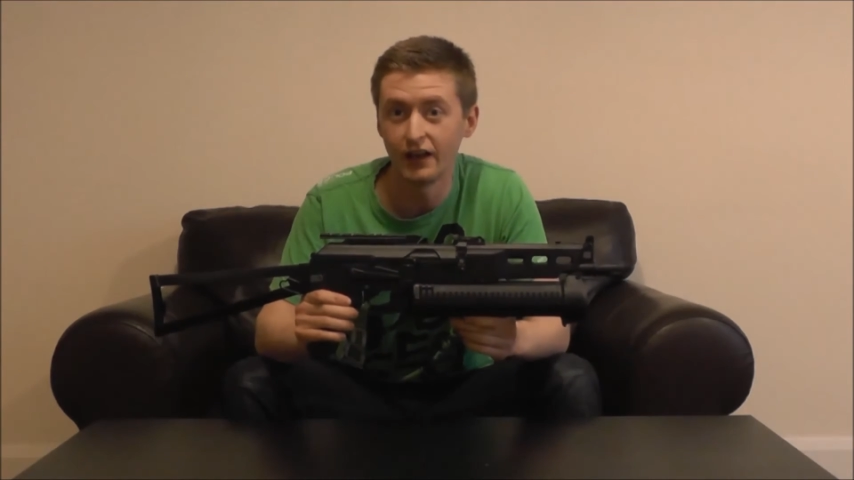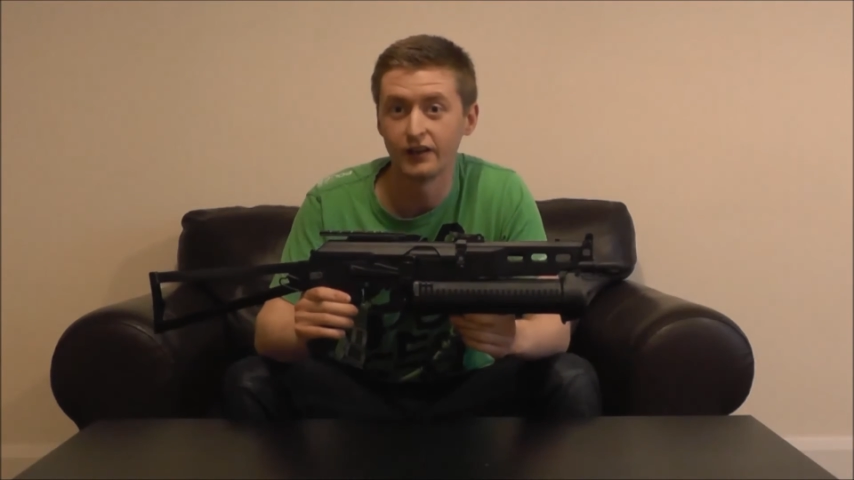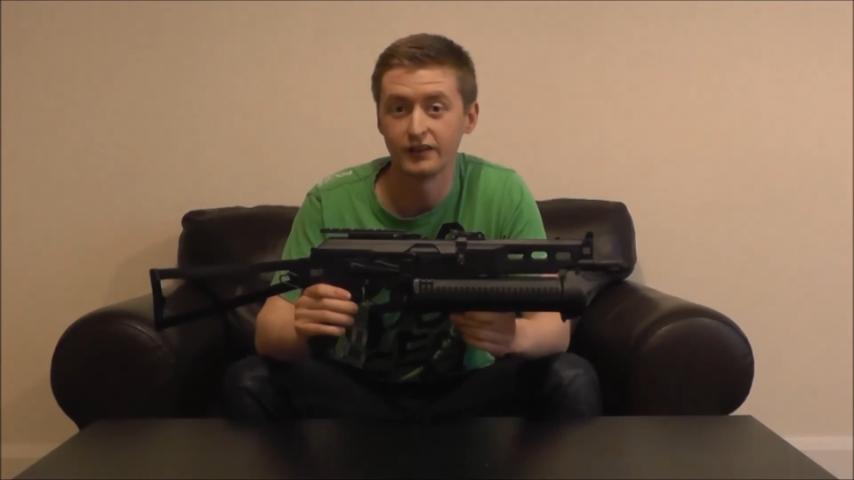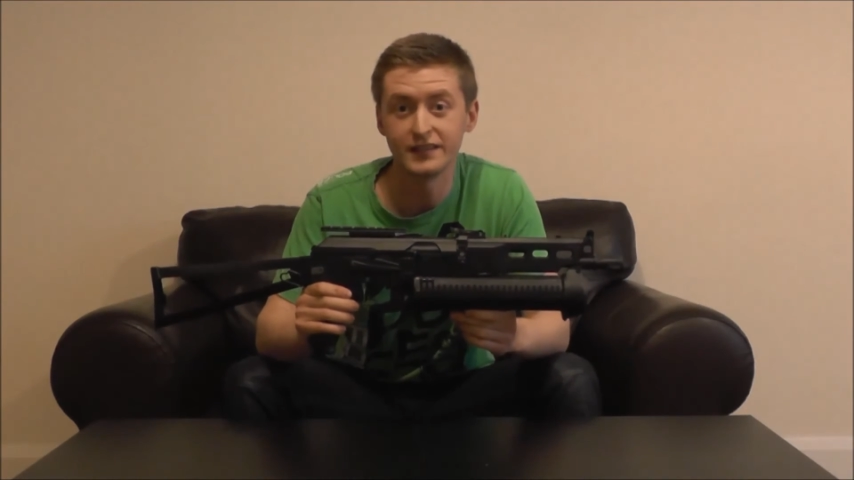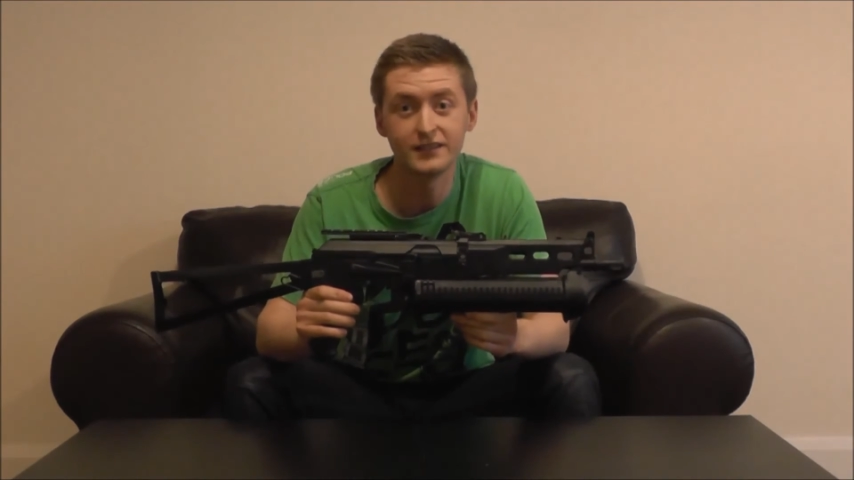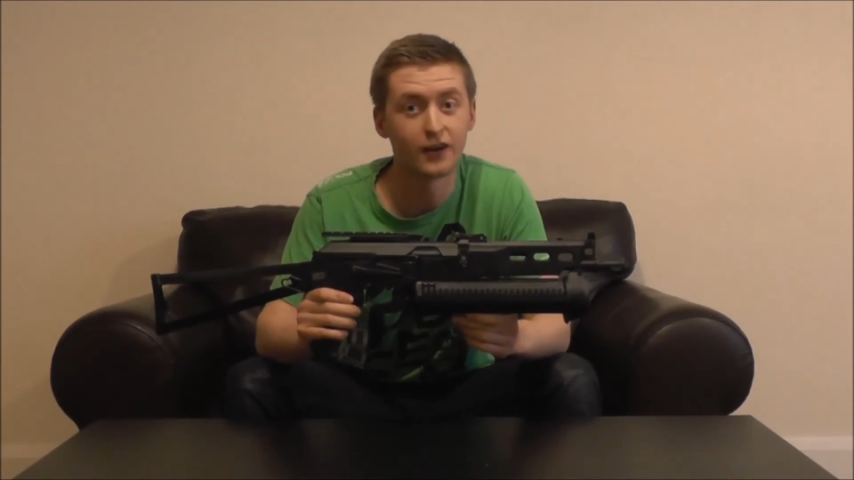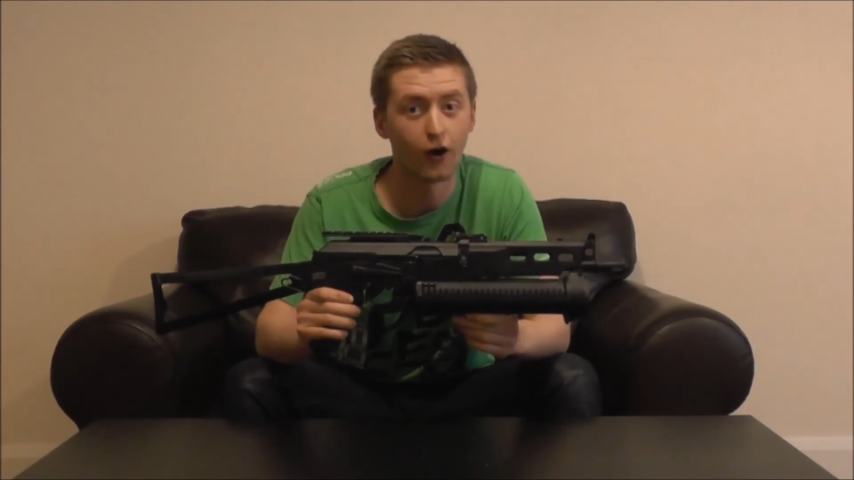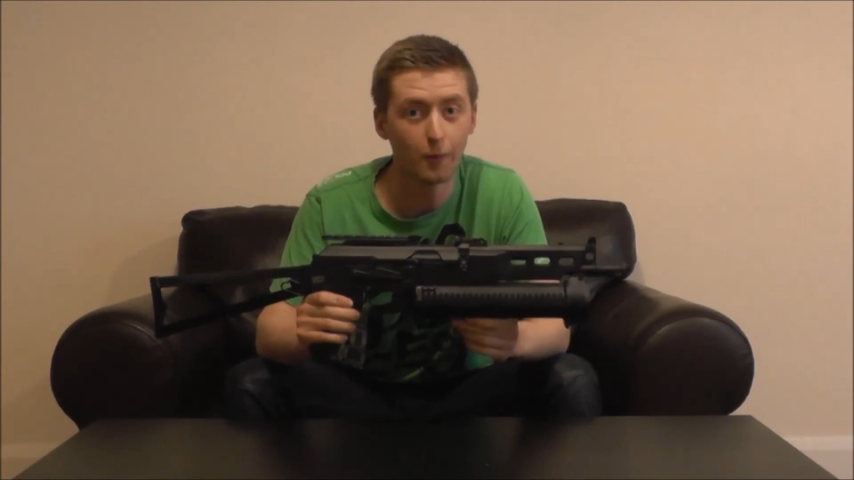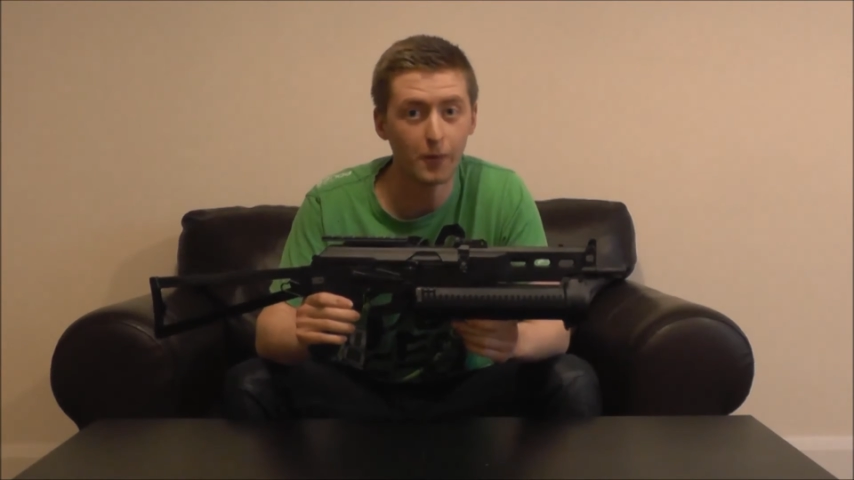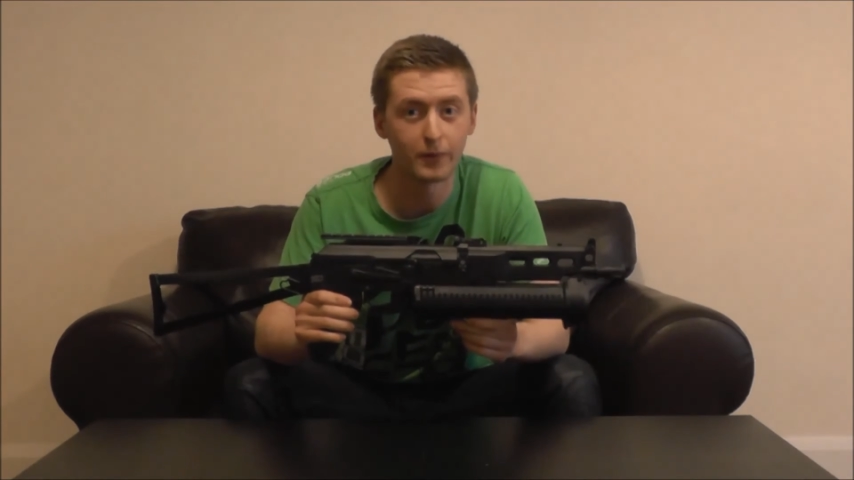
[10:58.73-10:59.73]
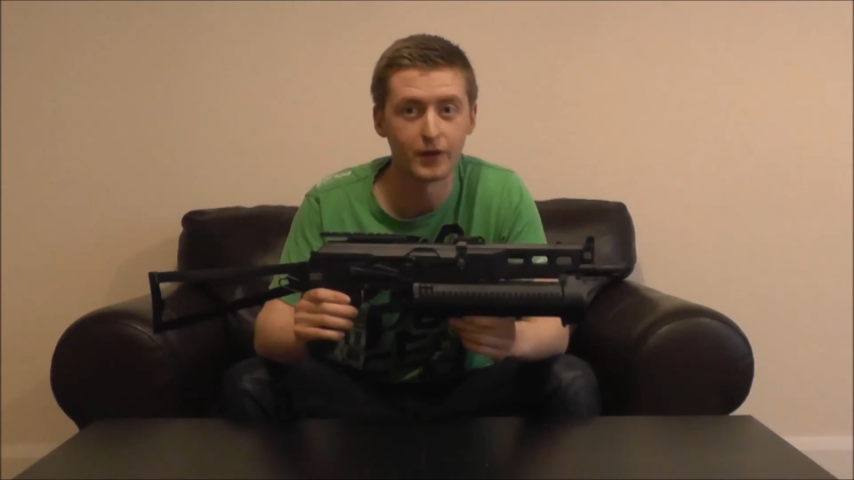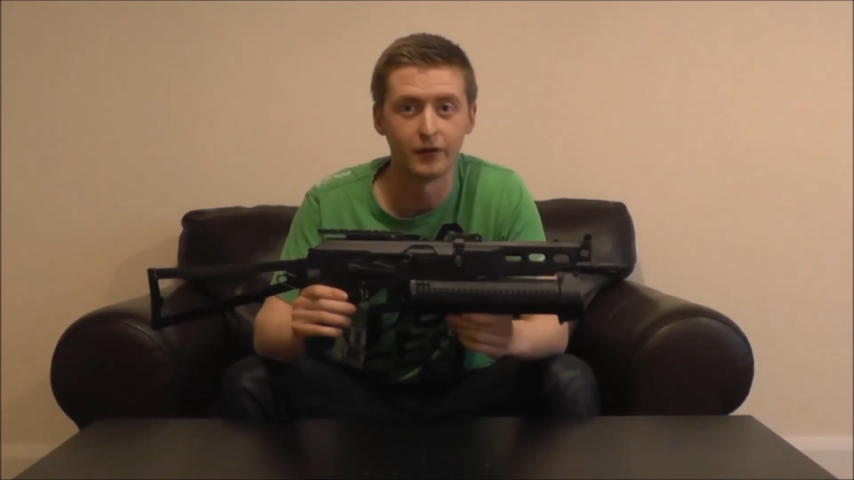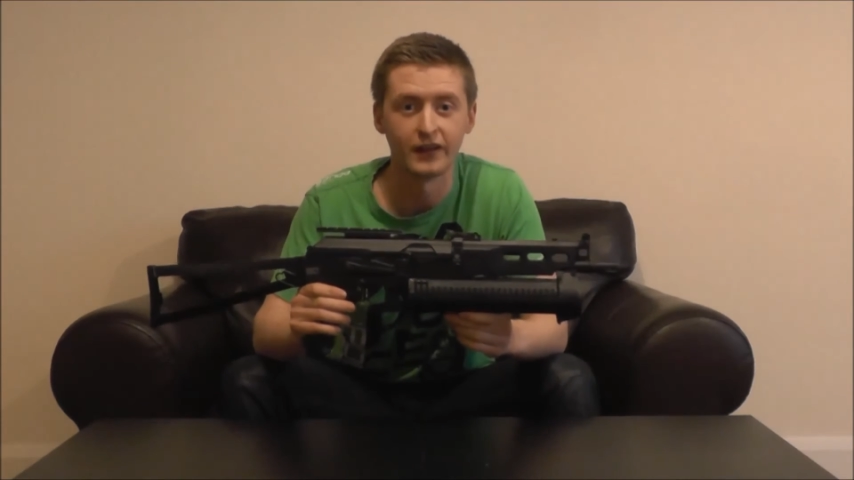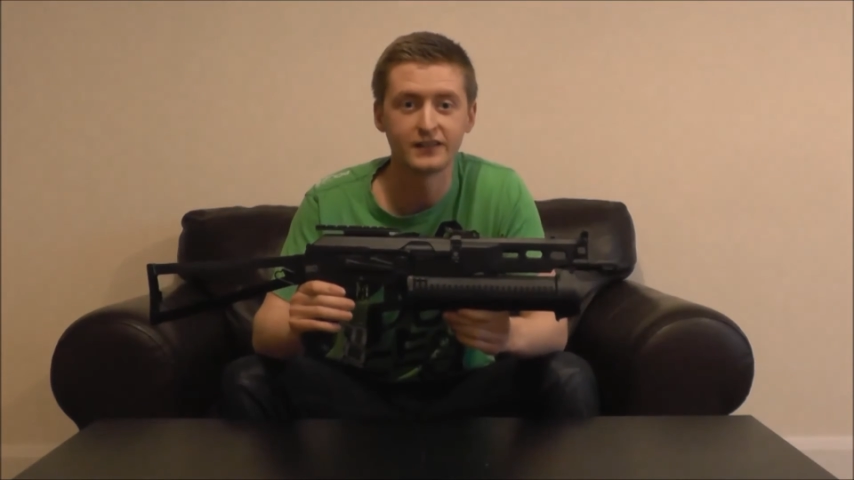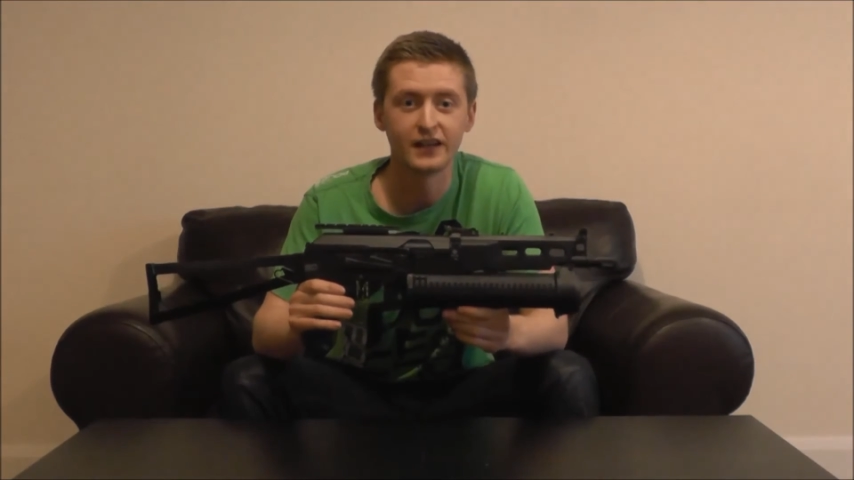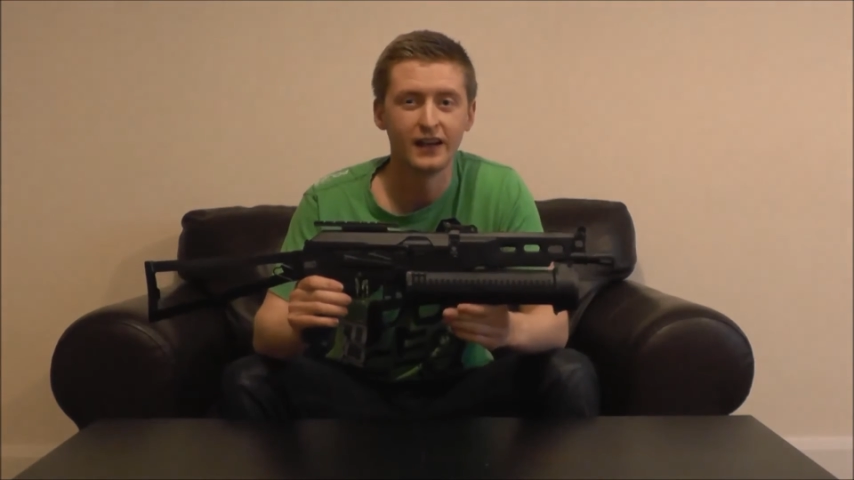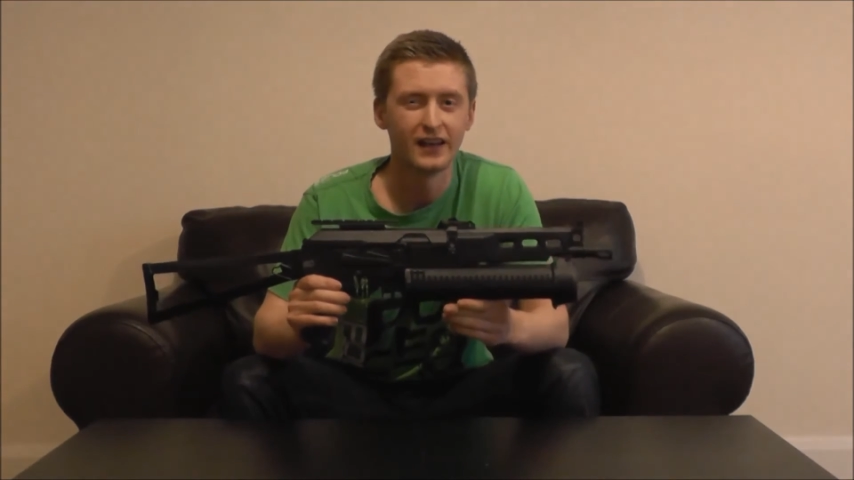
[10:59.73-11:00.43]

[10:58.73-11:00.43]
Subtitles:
and a decent hop-up unit,